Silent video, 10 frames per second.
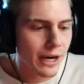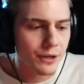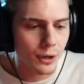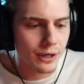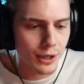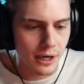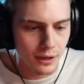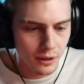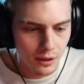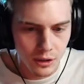It's okay, it's okay, it's
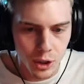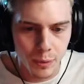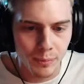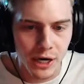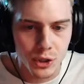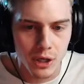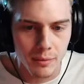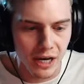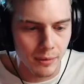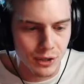okay. Just put
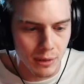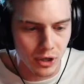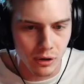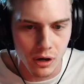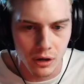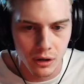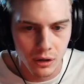pressure on the battle bus, I'm gonna crawl.